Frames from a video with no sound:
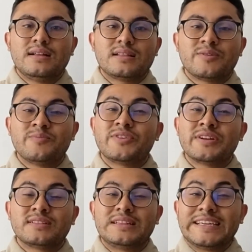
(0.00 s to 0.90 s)

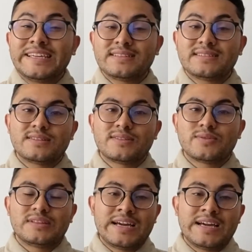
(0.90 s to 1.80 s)
converting leads to
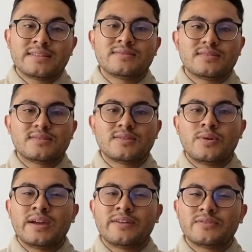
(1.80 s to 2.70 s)
clients. So
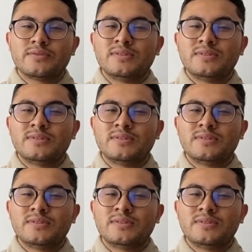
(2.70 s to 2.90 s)
I have to